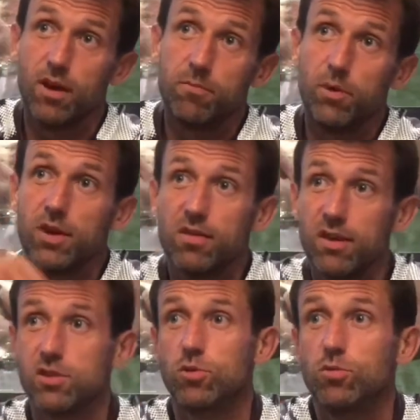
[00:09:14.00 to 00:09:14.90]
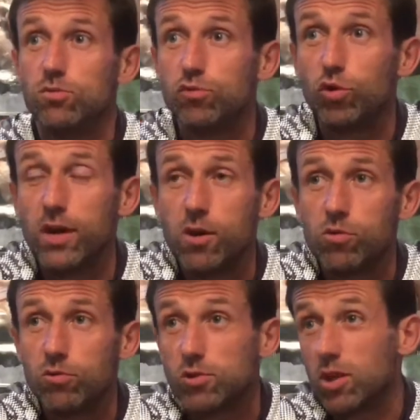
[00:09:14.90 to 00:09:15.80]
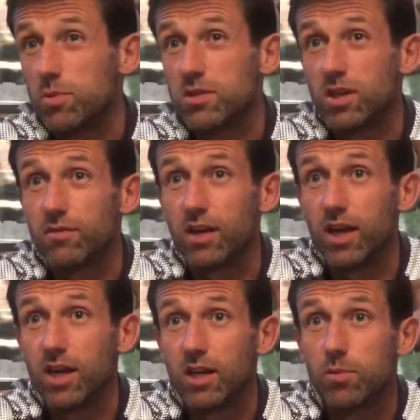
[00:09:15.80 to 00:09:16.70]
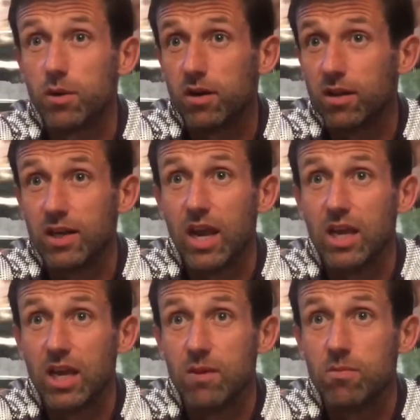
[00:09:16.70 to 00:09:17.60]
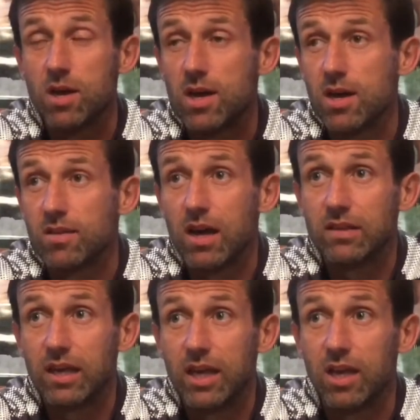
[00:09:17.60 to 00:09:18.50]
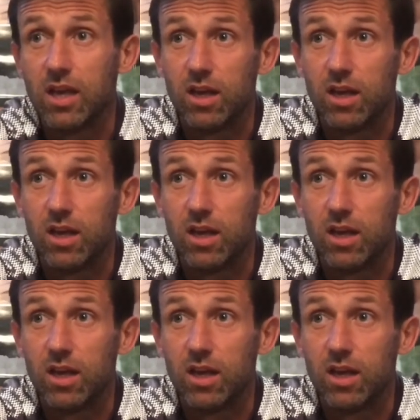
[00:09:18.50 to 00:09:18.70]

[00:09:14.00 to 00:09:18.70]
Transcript: Bucky Thistle 2-0, could have been 7 or 8. Keeper had a great game that day.